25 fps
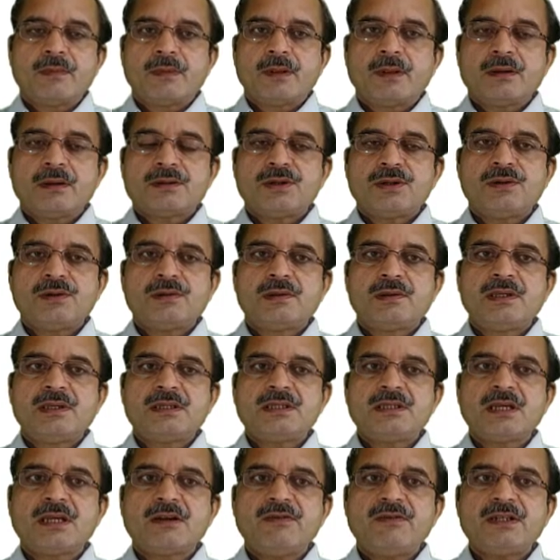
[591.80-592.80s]
So
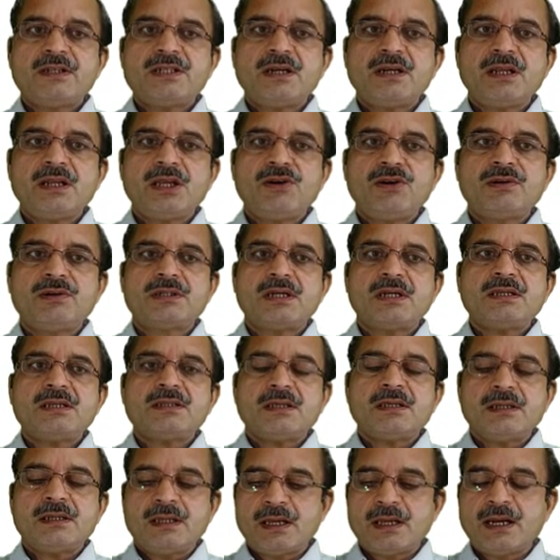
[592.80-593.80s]
this equation gives
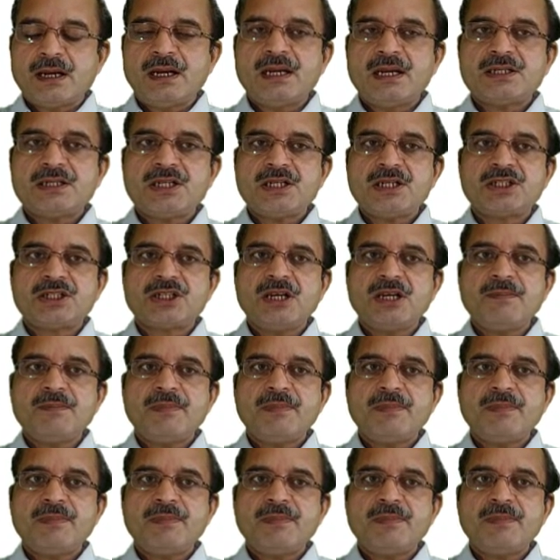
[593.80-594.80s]
us the relationship
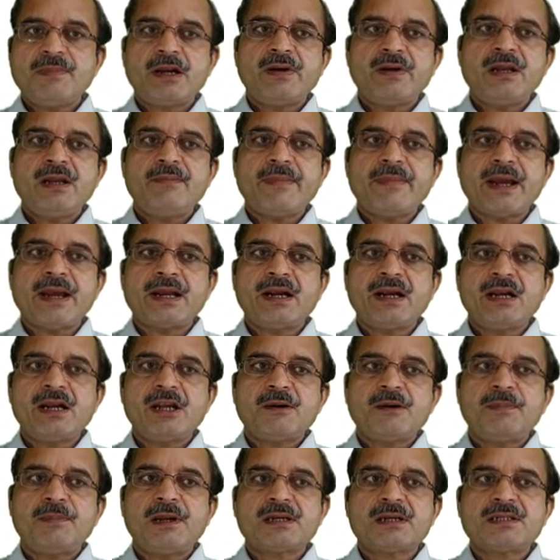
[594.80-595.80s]
between
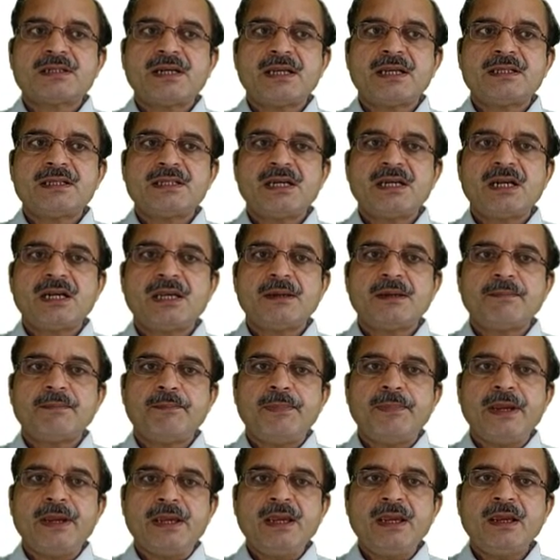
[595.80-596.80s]
magnetic flux density
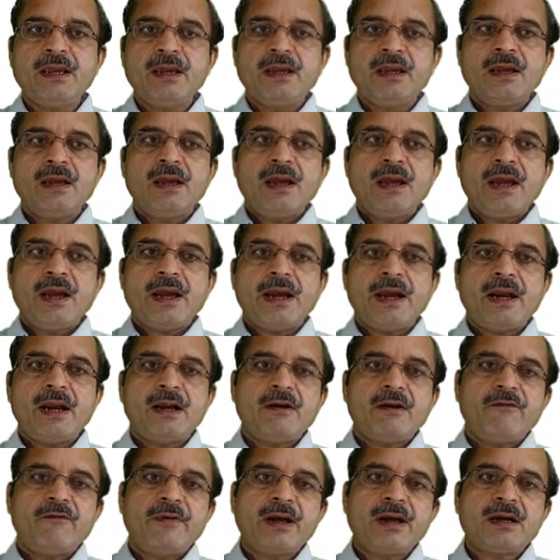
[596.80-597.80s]
B
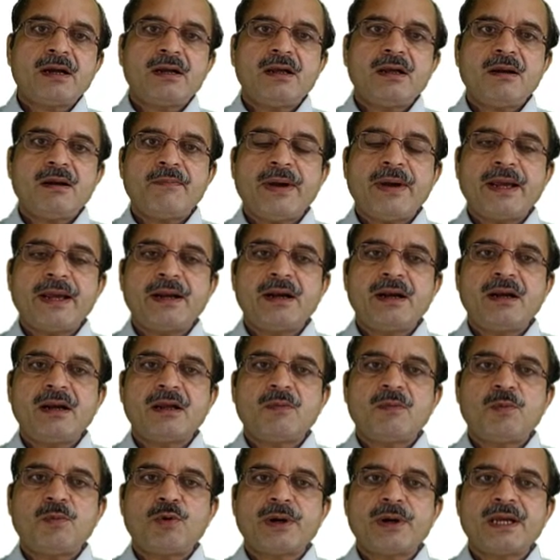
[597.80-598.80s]
and vector
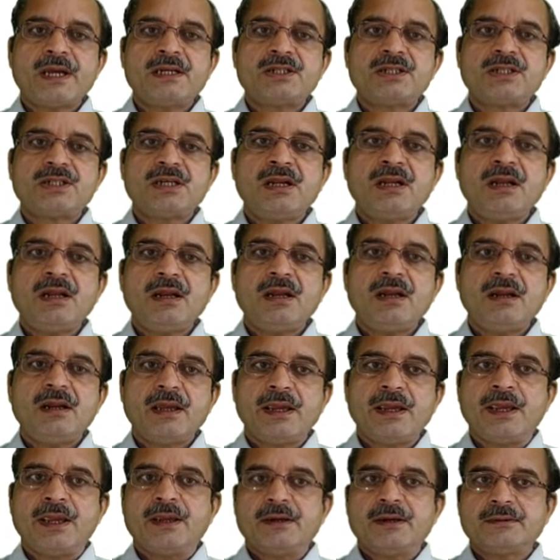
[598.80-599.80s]
magnetic potential
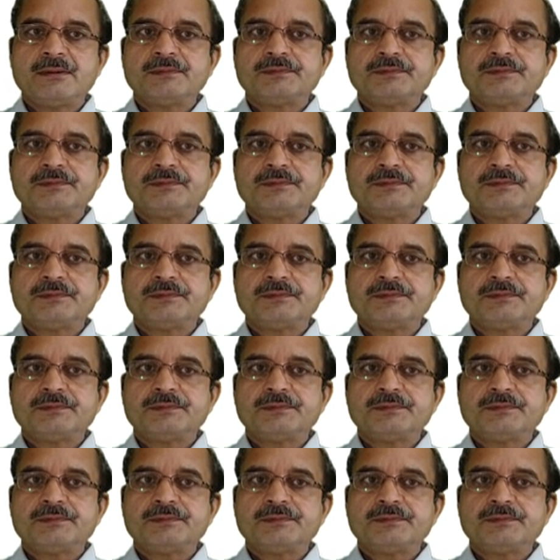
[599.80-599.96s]
A.